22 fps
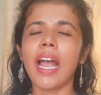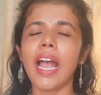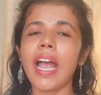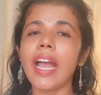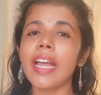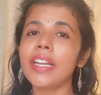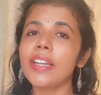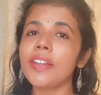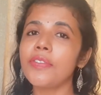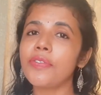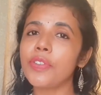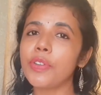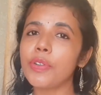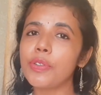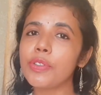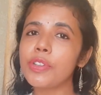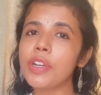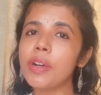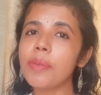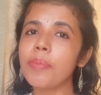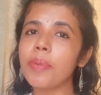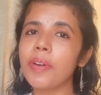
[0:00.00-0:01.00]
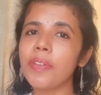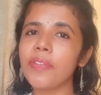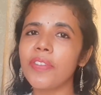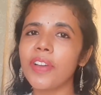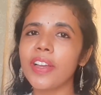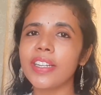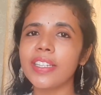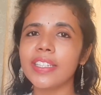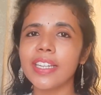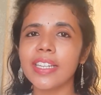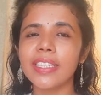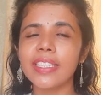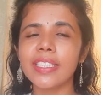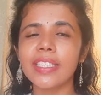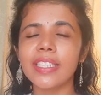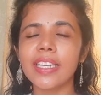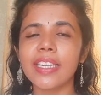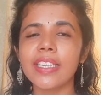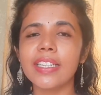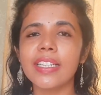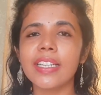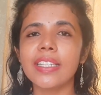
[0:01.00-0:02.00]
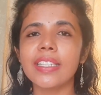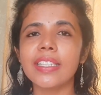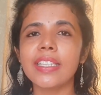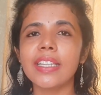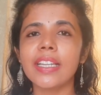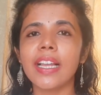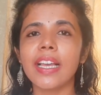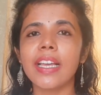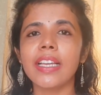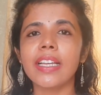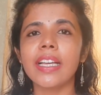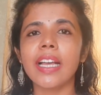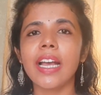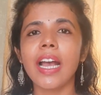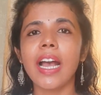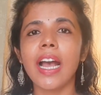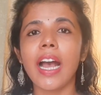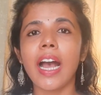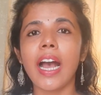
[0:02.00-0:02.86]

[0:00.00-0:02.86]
And a future perfect tense sentence like